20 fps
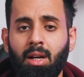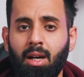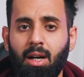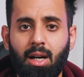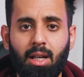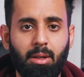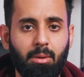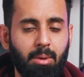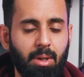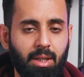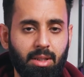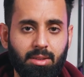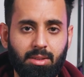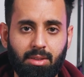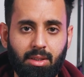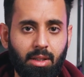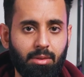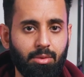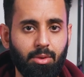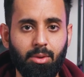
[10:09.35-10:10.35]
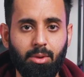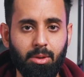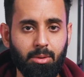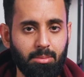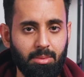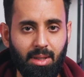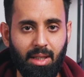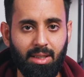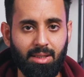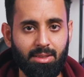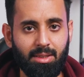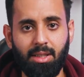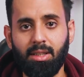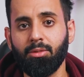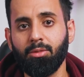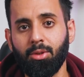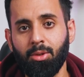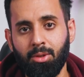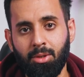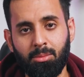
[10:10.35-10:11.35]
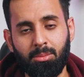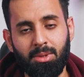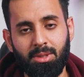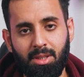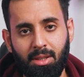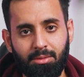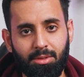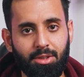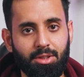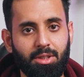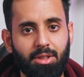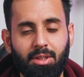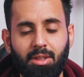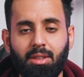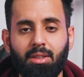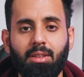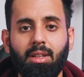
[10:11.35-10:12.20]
Otherwise, if YouTube, like I said, if YouTube is sufficient,